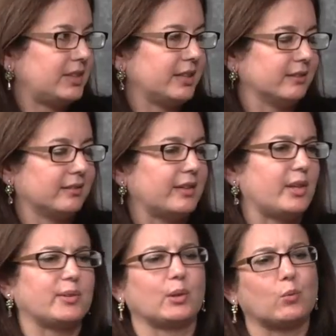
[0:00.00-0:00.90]
Yeah, and
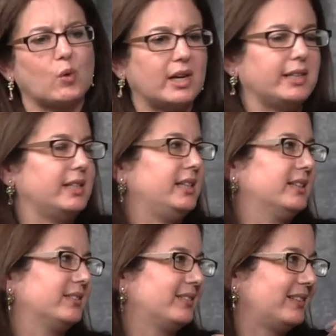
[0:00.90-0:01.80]
uh, that they're
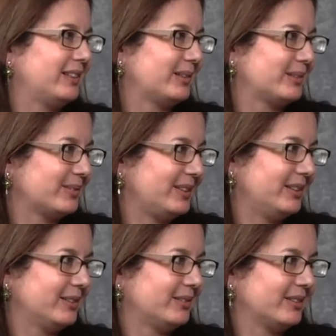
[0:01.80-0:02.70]
whiny and they're well,
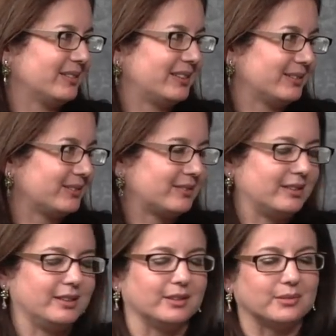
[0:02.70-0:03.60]
you know yes. they're they're
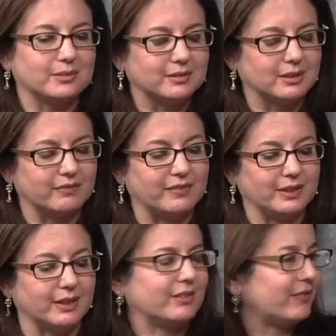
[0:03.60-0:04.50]
you know
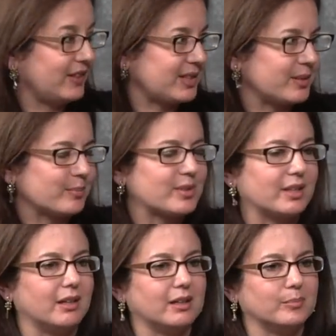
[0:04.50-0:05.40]
yeah the victims.
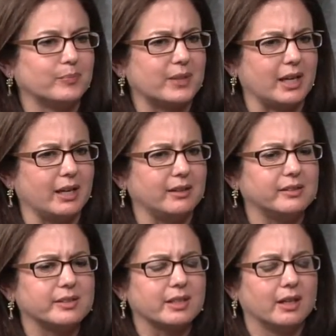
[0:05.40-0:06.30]
Um,
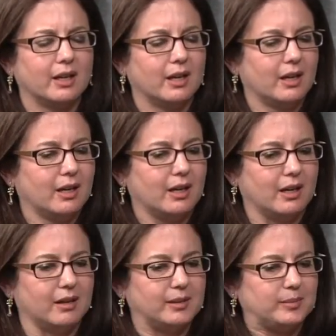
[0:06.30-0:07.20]
And
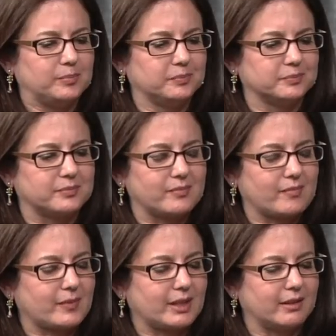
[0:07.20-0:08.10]
um,
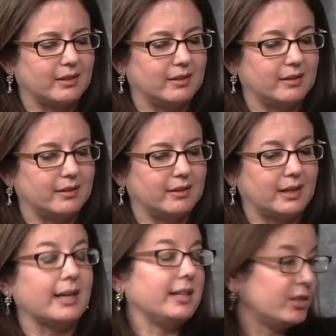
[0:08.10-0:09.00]

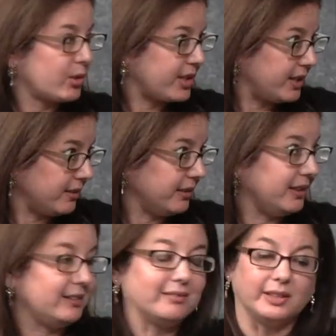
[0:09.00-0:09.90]
and
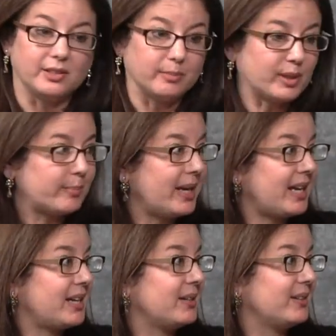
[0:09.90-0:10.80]
interestingly, Linda
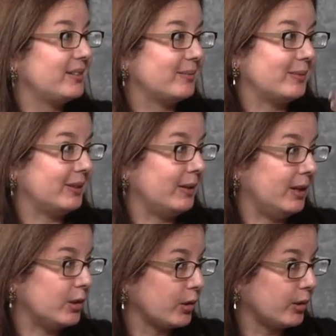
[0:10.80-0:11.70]
McMahon,
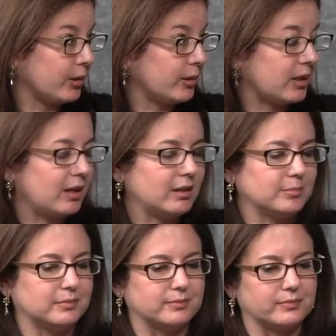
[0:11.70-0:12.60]
in her
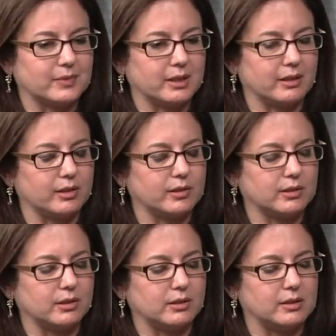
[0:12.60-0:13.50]
um,
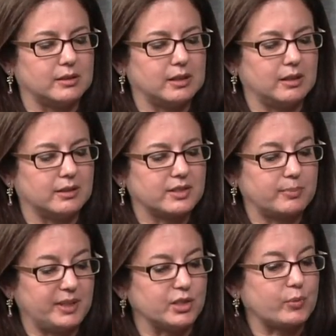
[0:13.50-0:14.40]
her
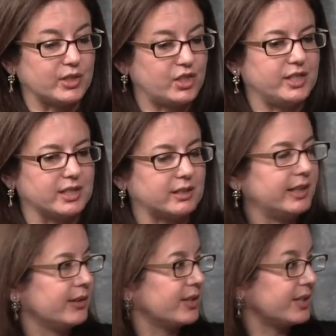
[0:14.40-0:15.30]
speech when she
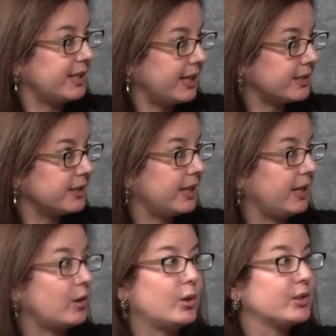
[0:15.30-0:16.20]
declared as a
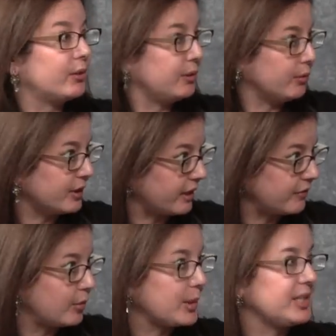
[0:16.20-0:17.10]
candidate, also used
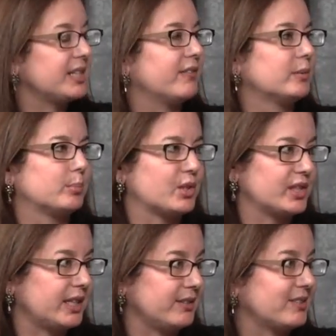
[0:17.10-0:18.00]
that forty-seven
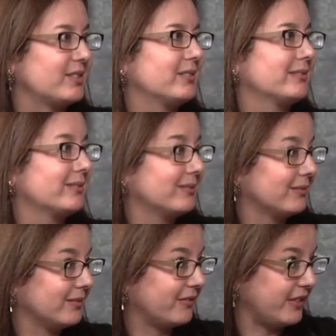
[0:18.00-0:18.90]
percent
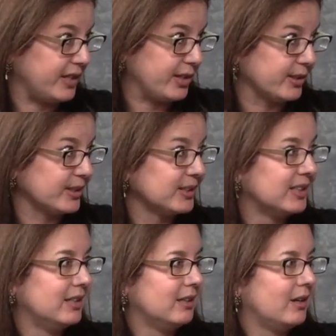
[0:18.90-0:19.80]
figure.
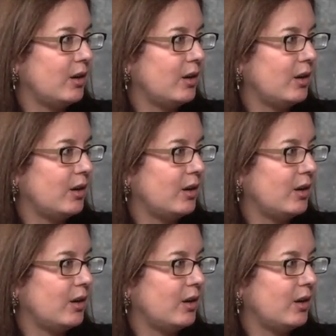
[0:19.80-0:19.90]
Right.